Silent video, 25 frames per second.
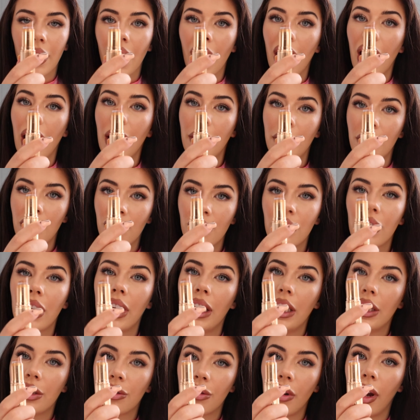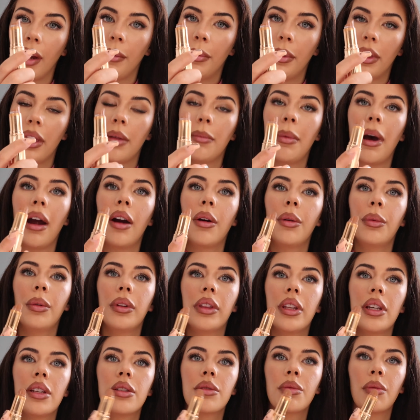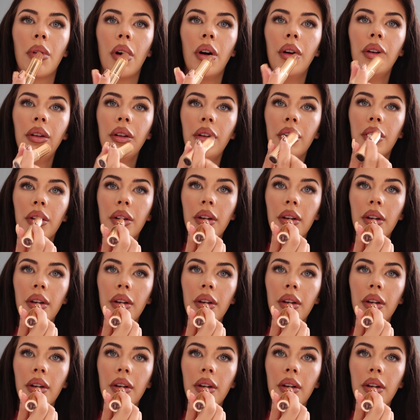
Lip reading: I'm really scraping the barrel with this one.